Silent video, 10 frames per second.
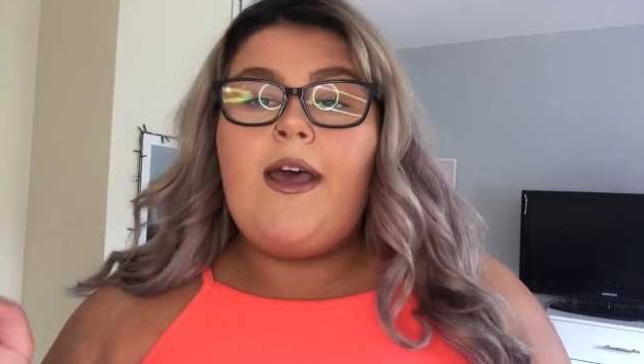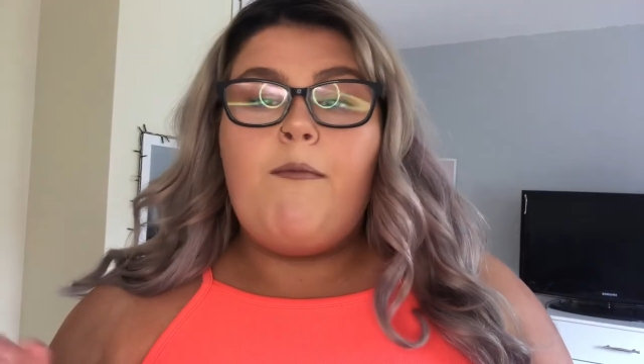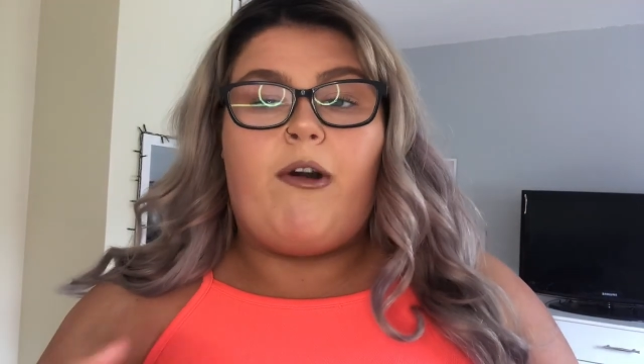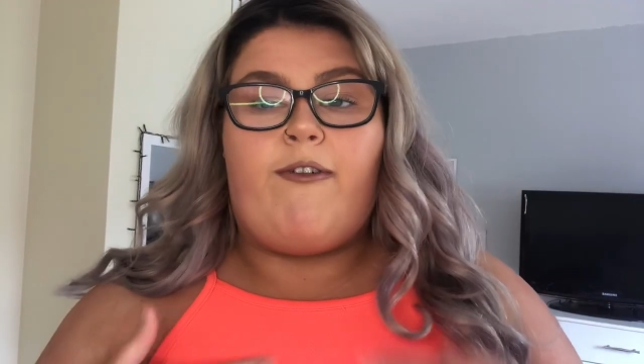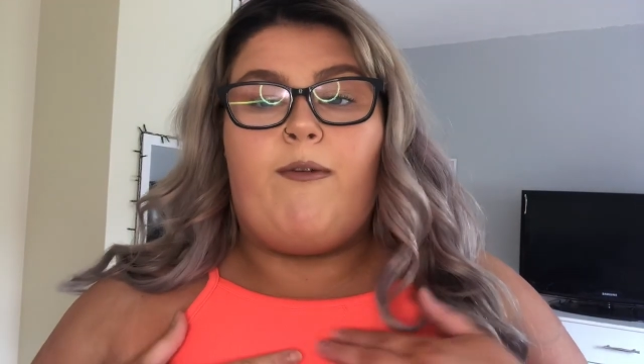
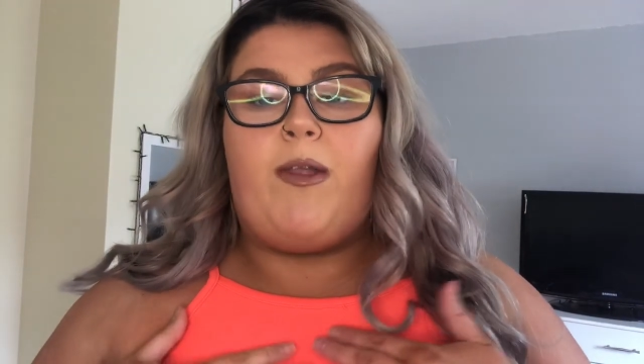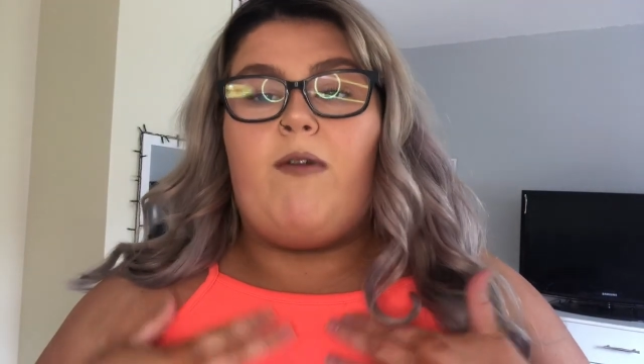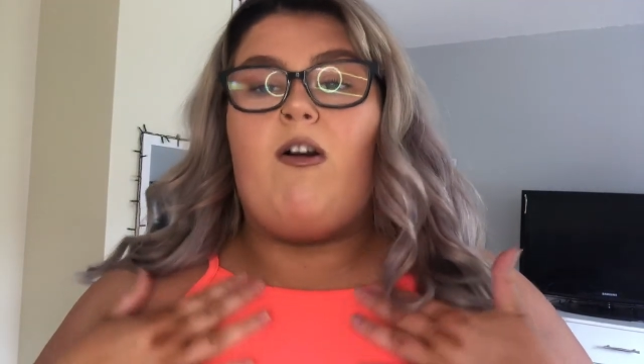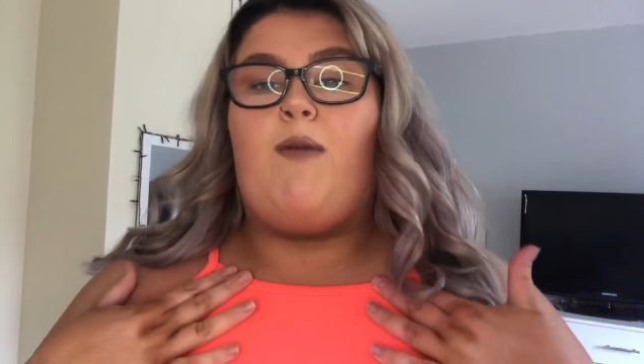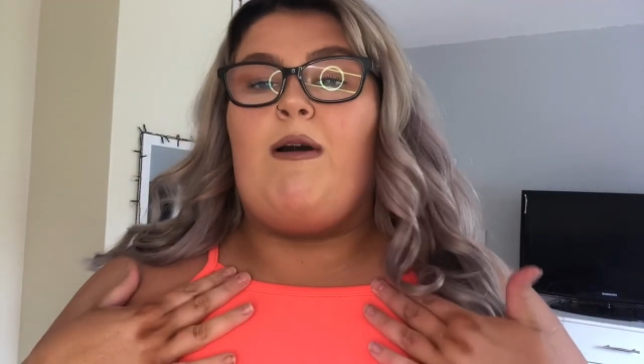But it's from New
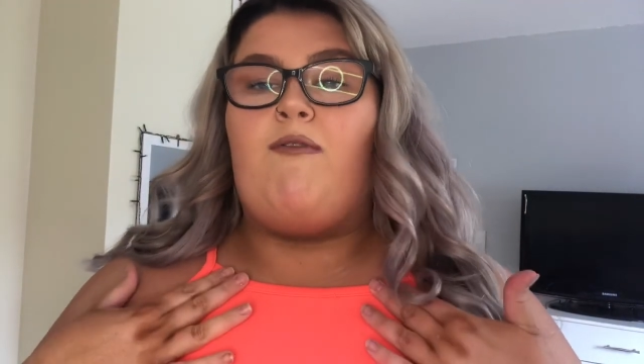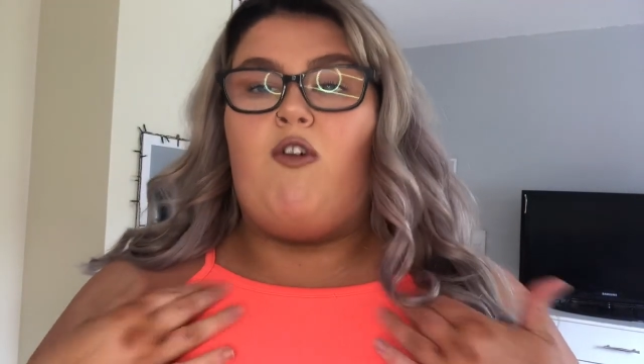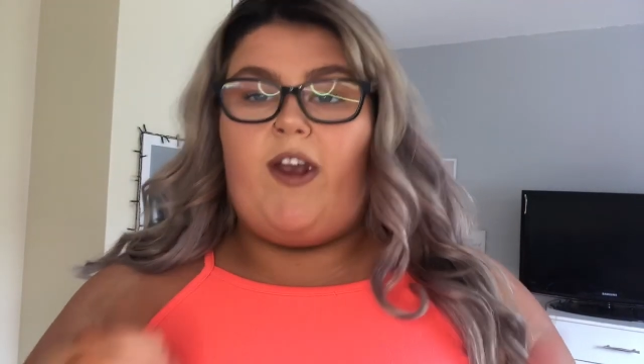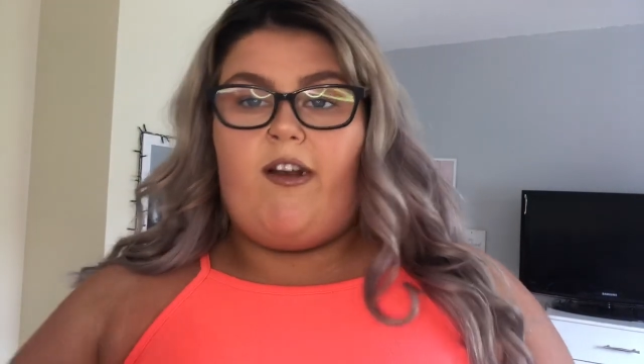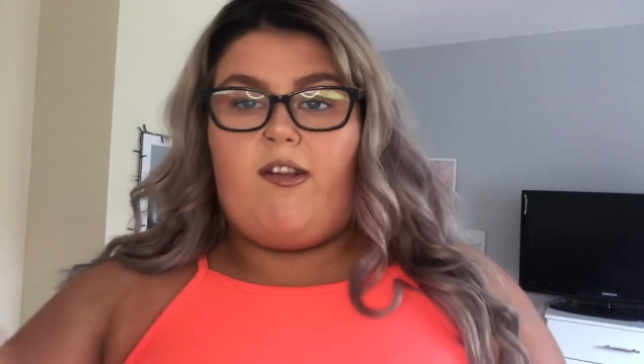Look about 4
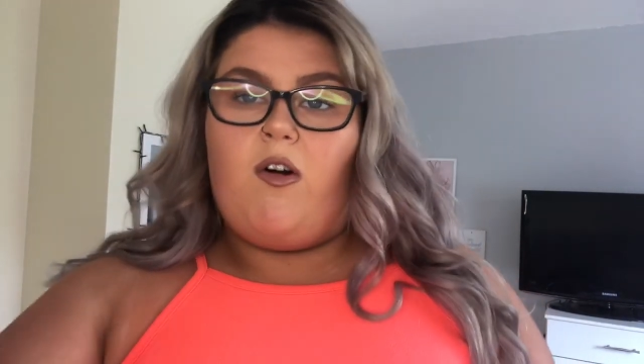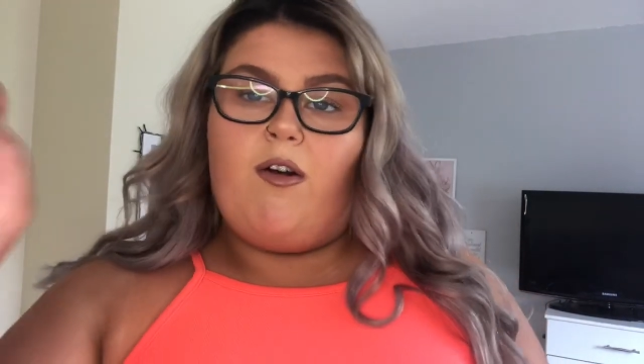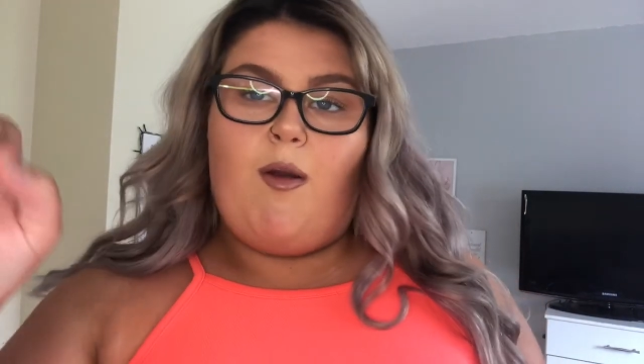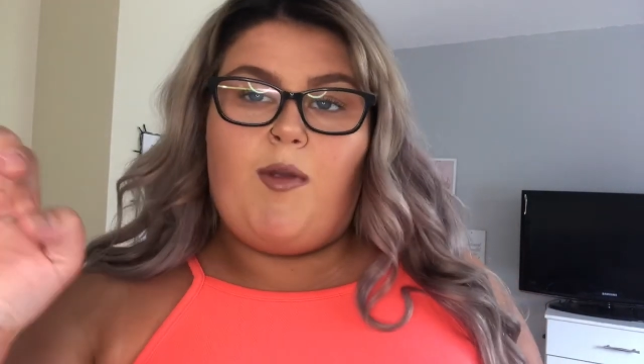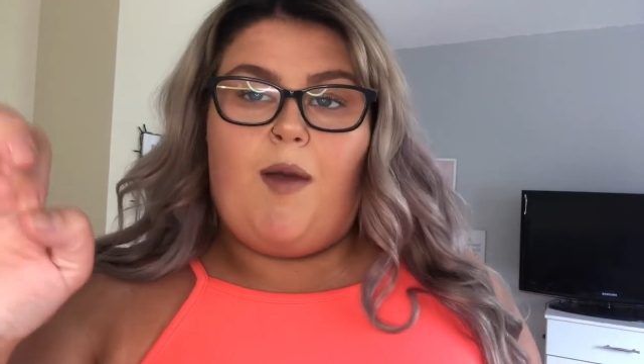years ago, I
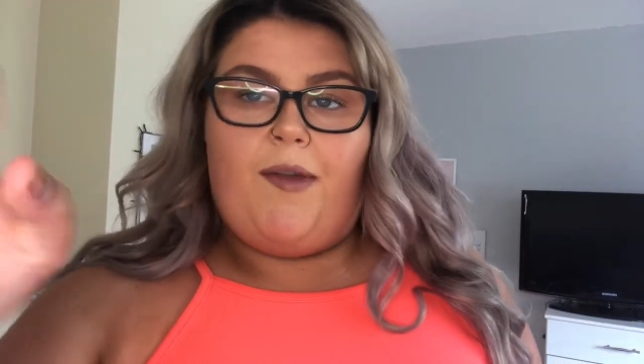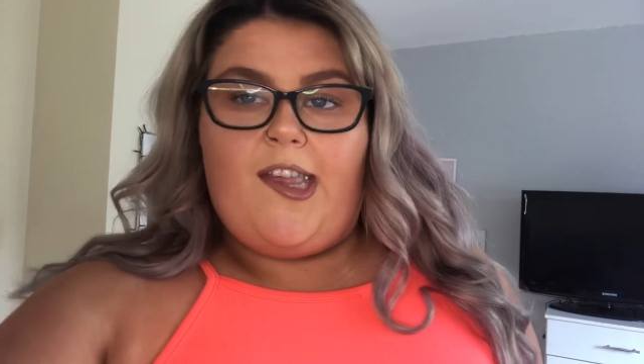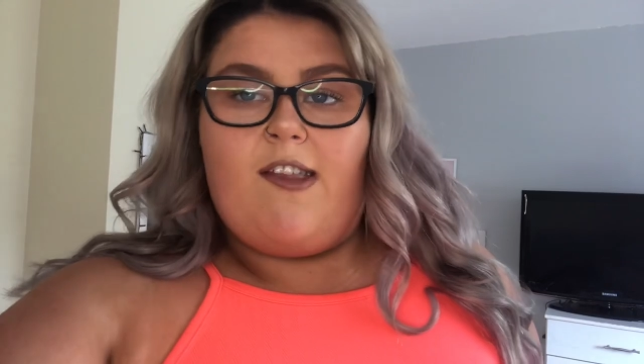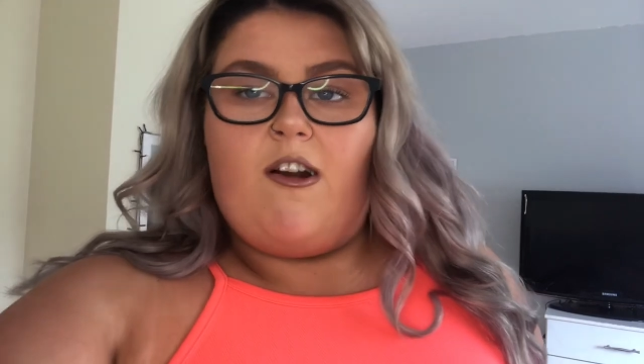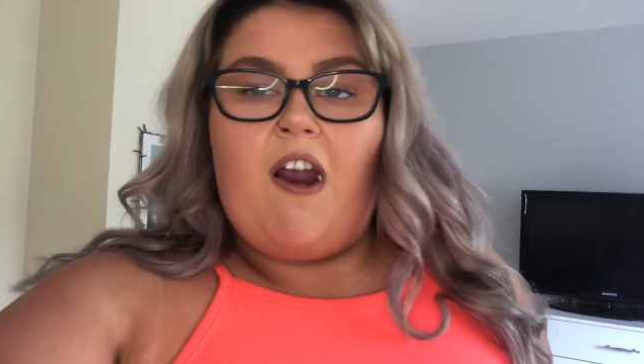robbed it on my
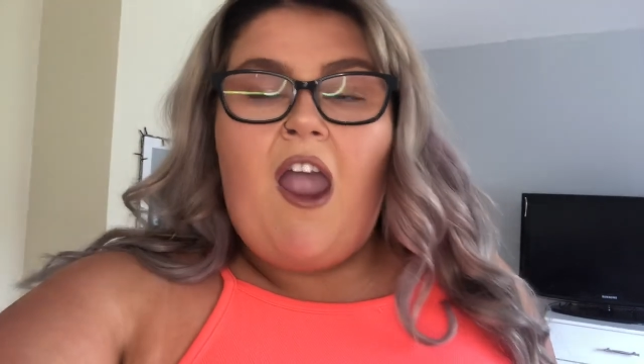sister.